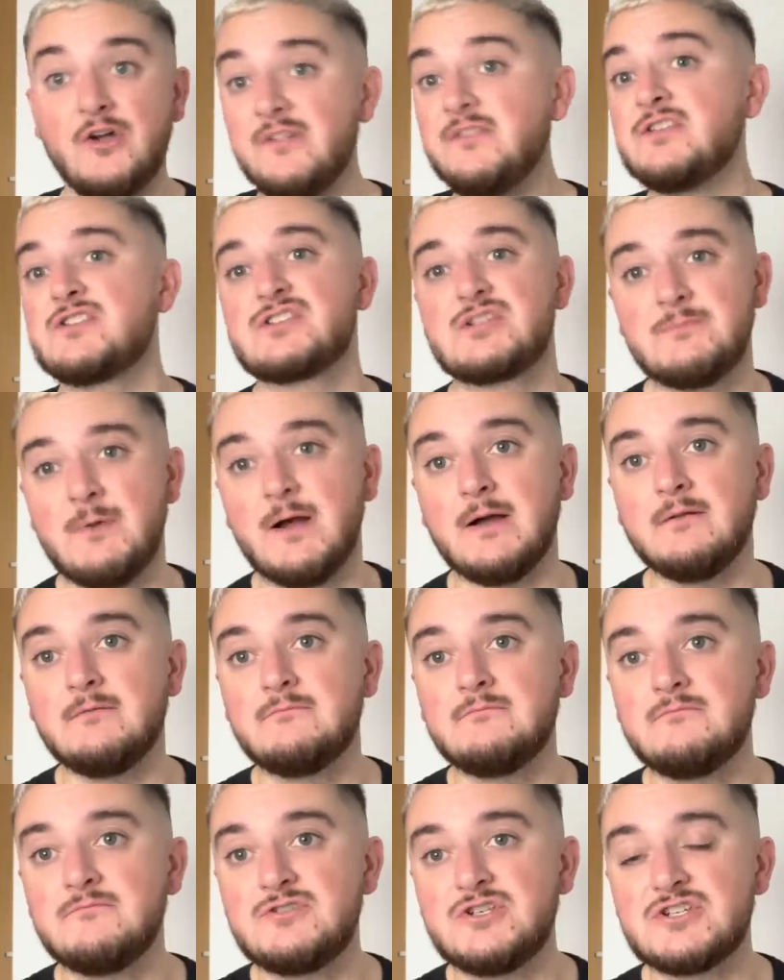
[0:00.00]
in the summer,
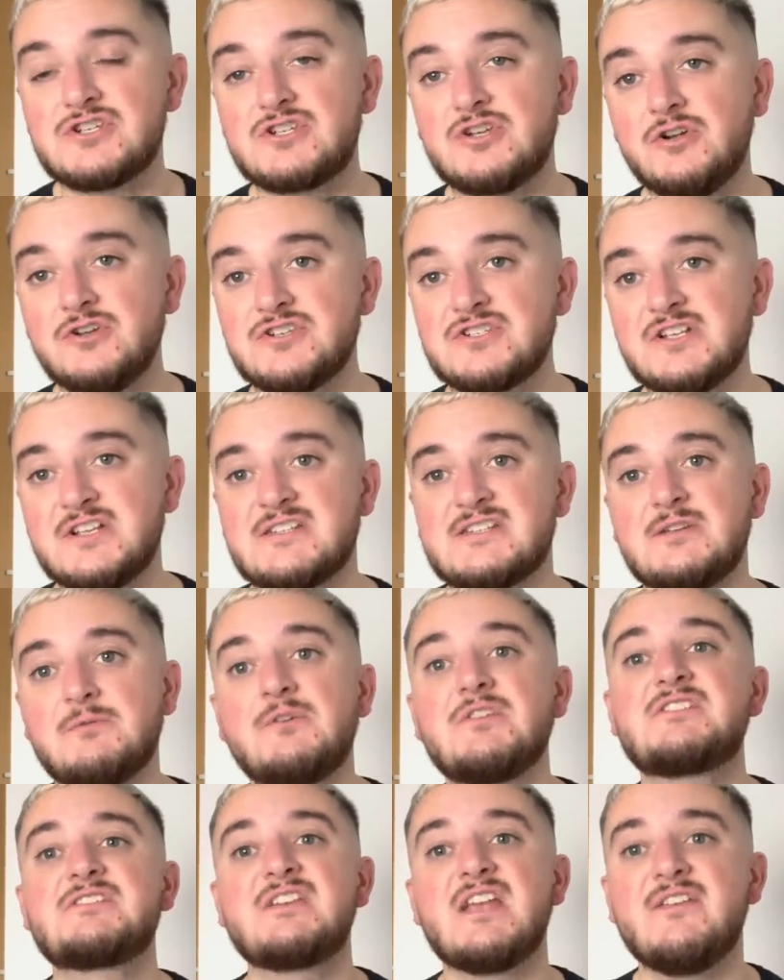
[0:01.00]
just gone, shall I say,
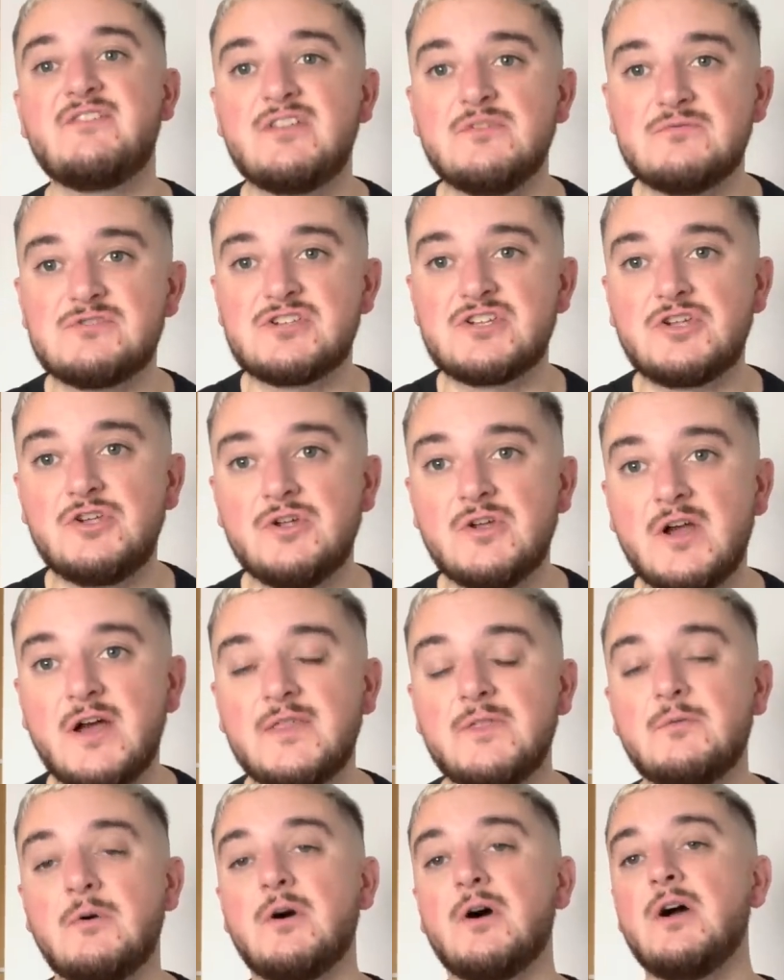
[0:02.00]
once safety was secure
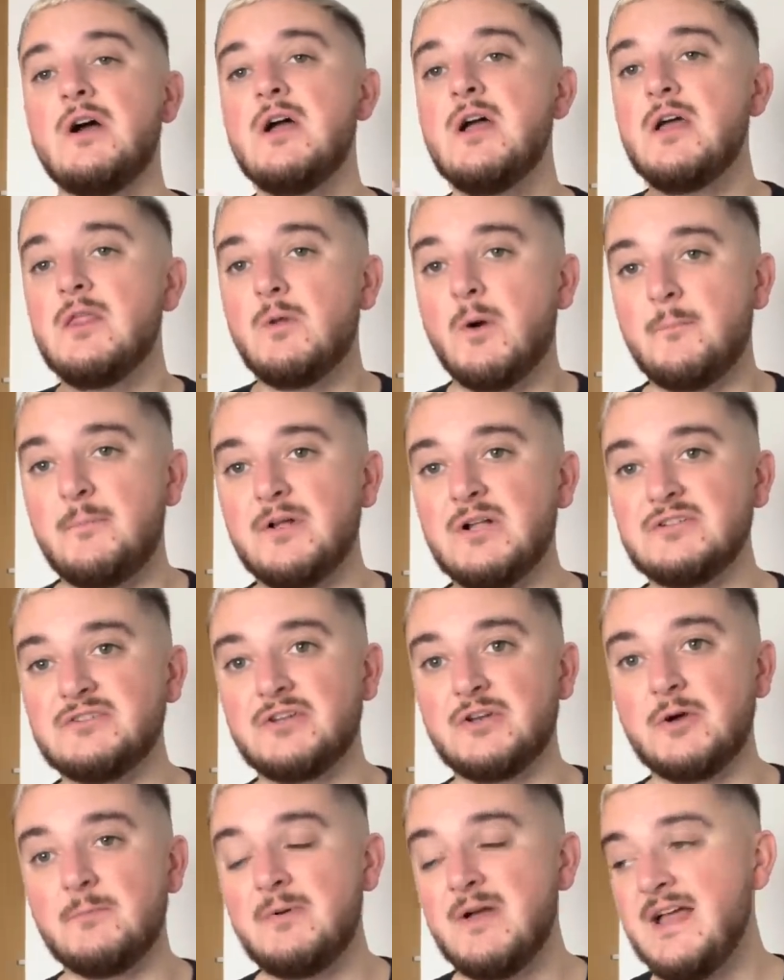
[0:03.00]
and they were building
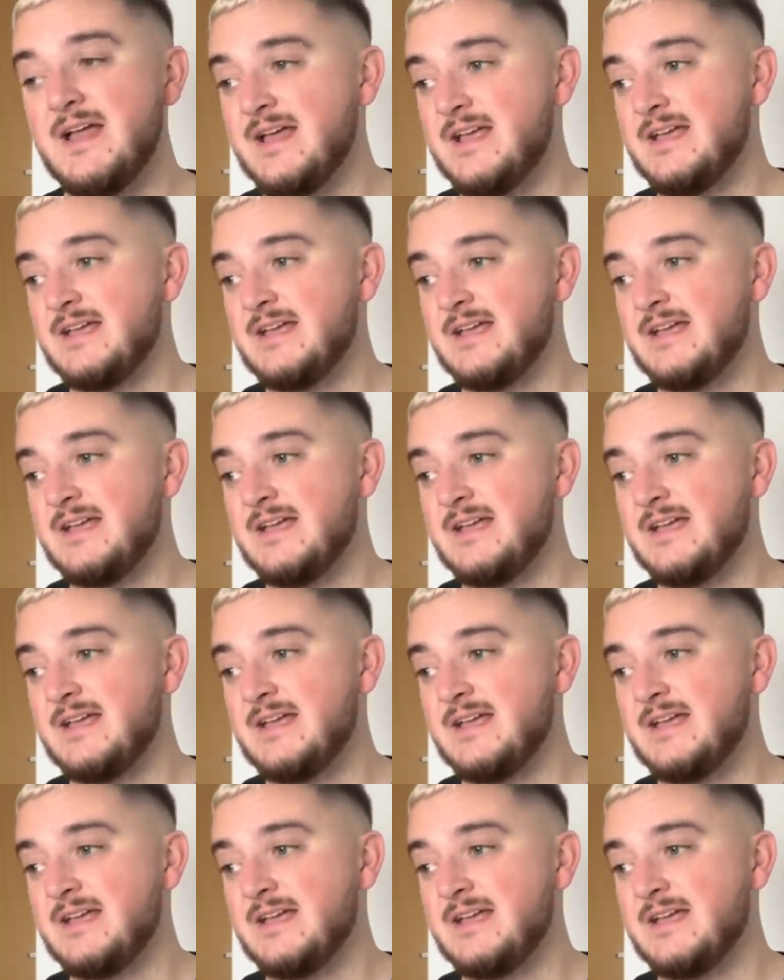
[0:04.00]
it up.